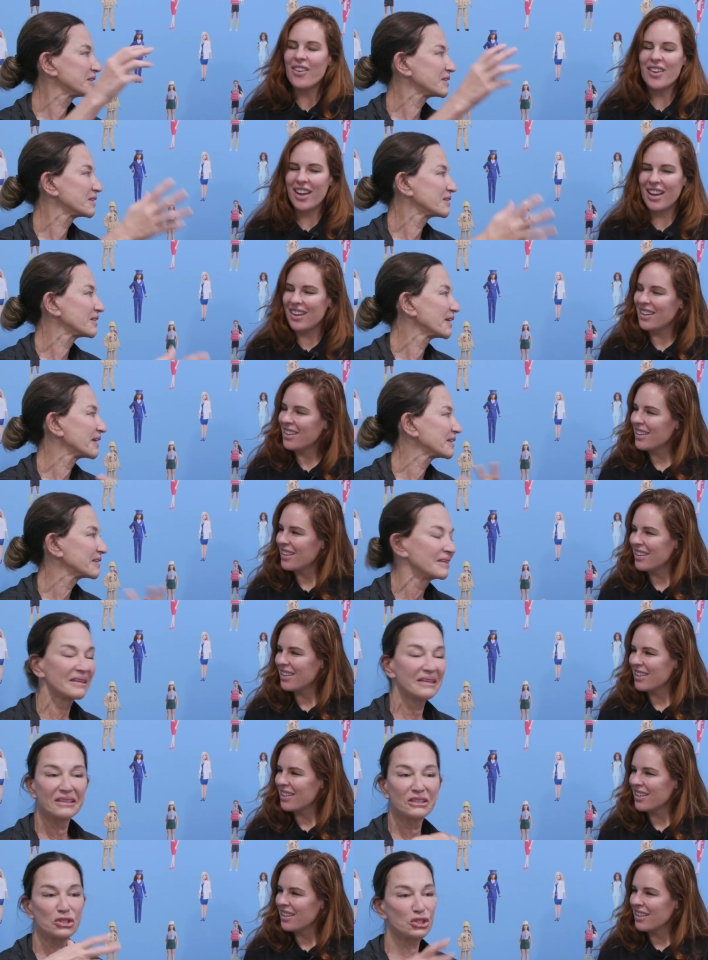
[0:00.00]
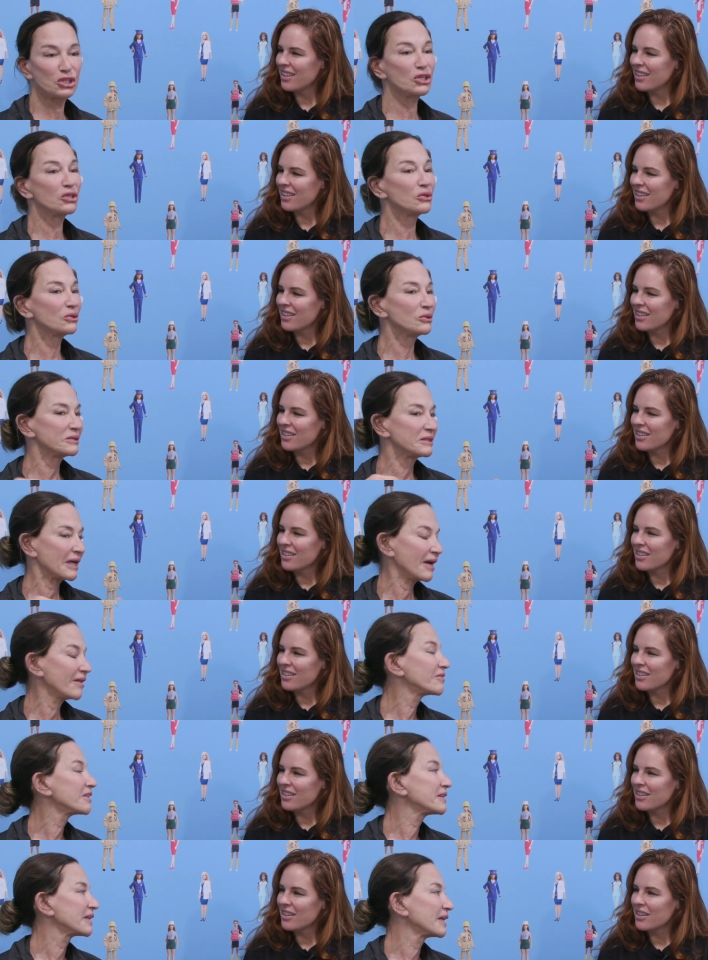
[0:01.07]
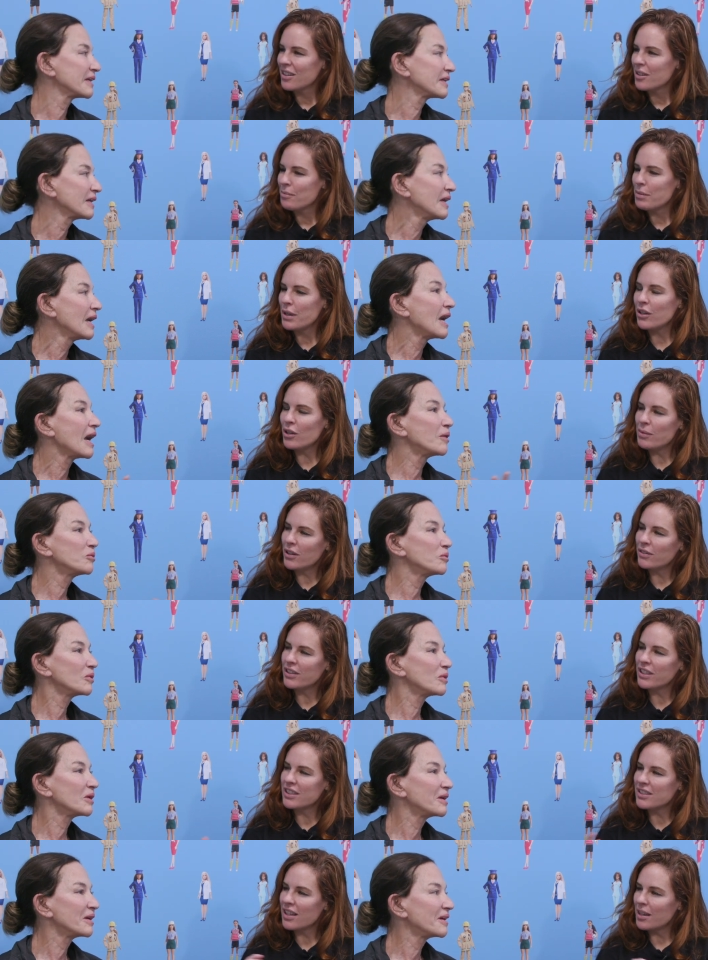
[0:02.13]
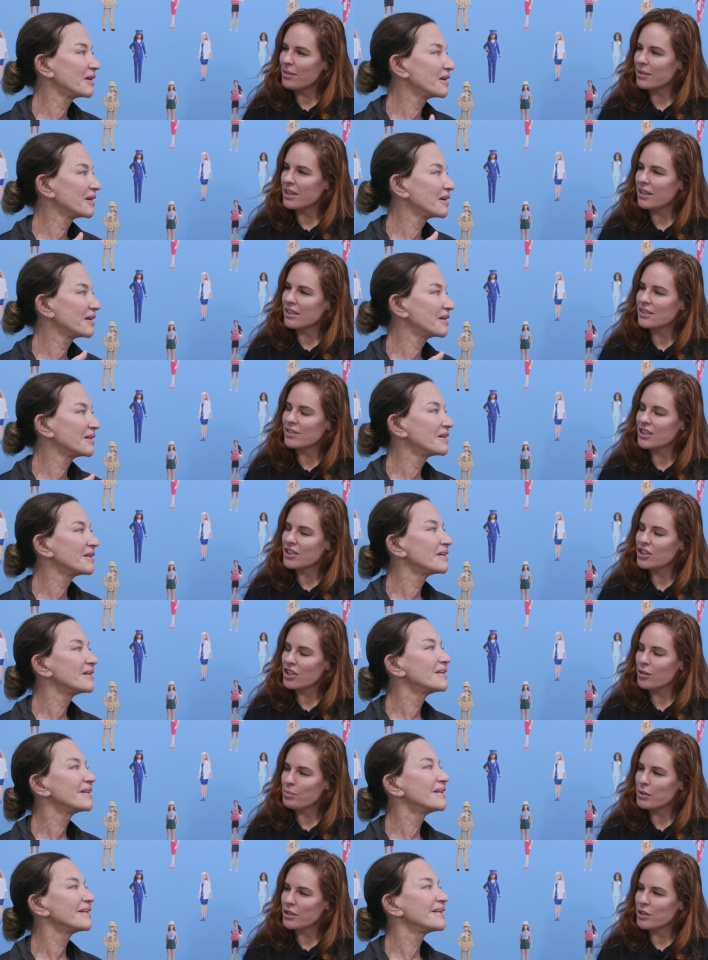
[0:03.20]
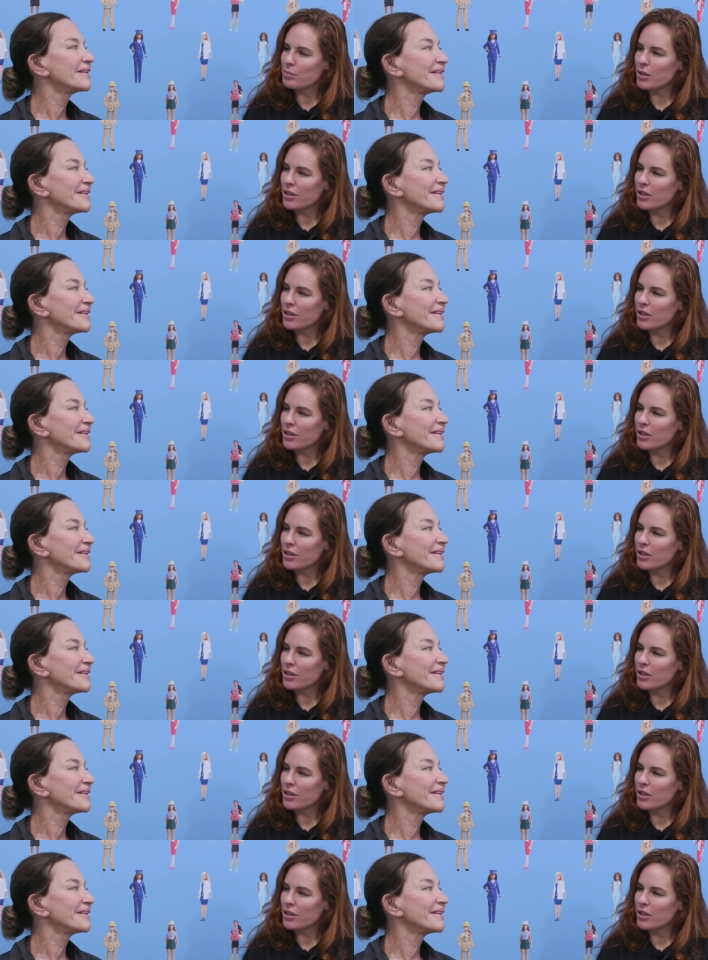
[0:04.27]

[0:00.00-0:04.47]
Speaker 1: okay. to like. Shoes, everything. Pickleball, and, very timely. That's very sharp on your